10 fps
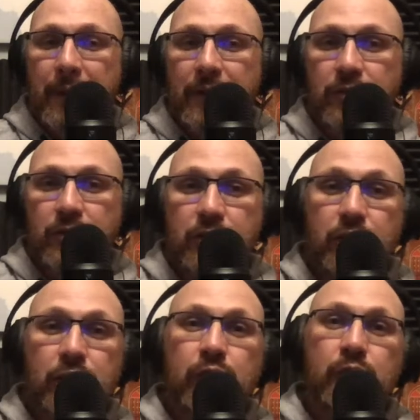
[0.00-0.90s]
so the
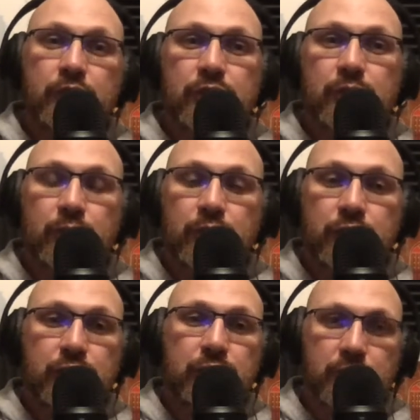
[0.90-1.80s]
students would
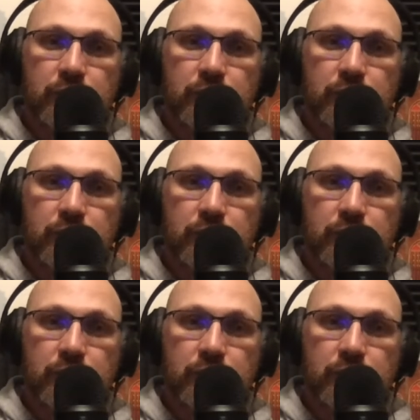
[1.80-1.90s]
choose.